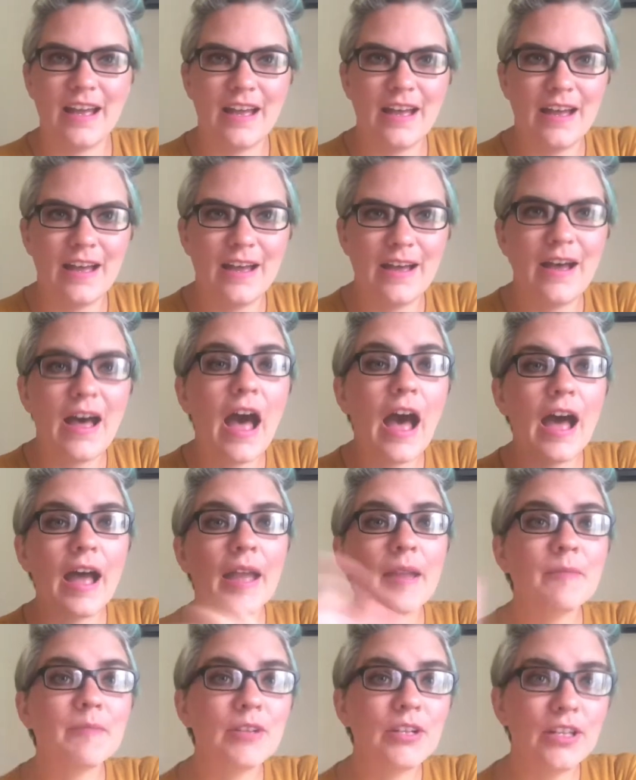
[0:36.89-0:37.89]

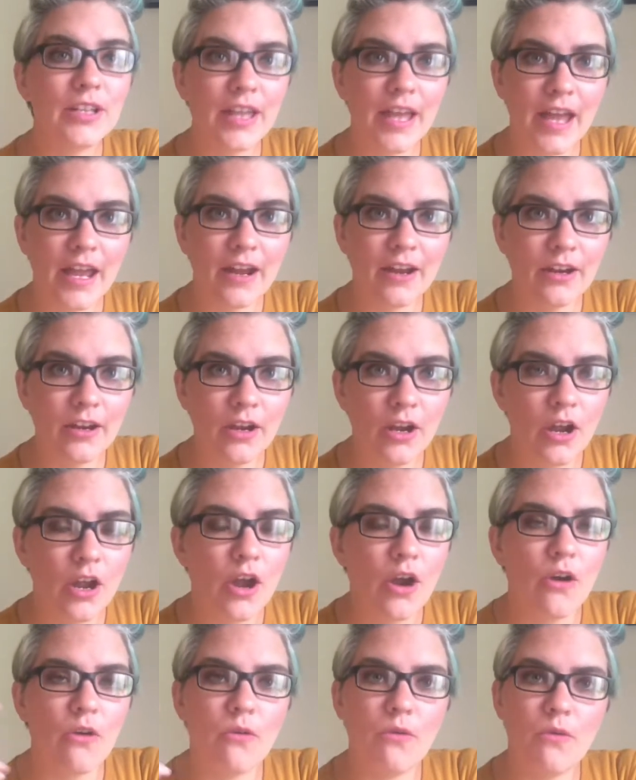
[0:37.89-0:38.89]
I'm Claire,
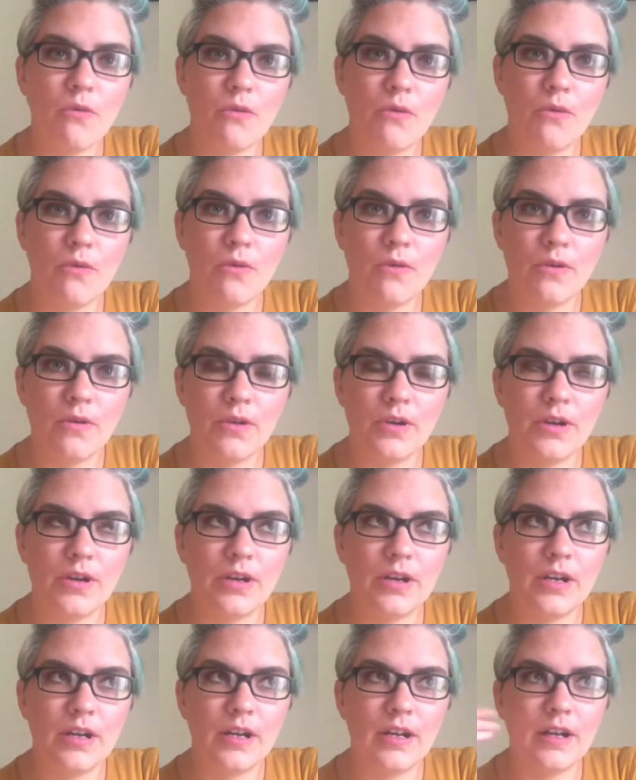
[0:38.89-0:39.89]

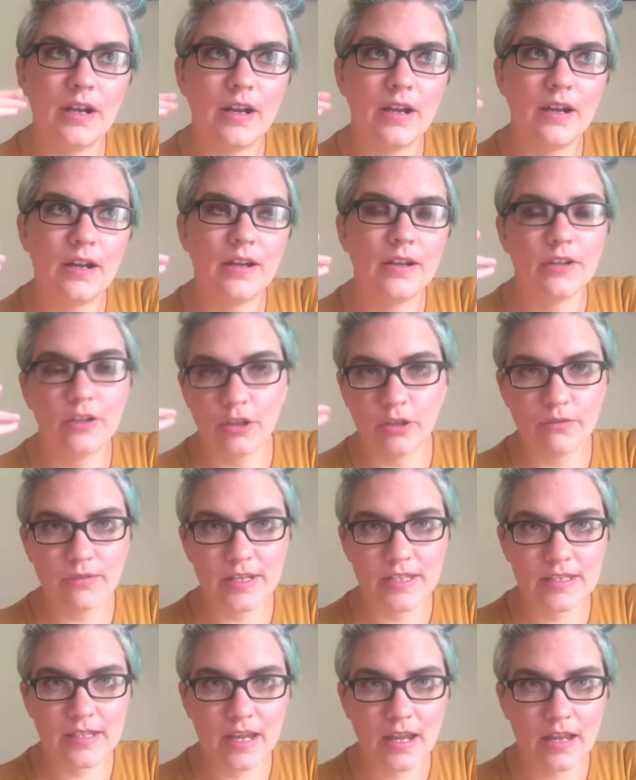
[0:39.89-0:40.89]
or
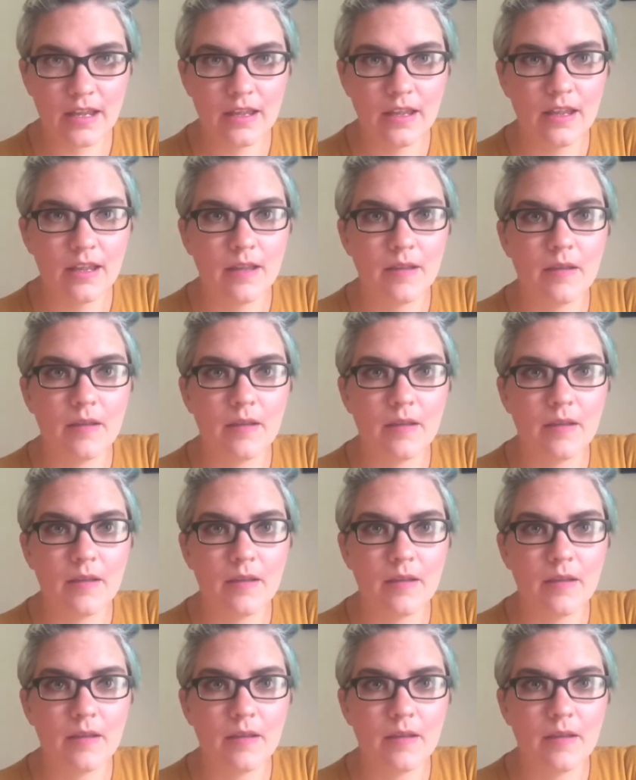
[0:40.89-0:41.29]
Clarissa,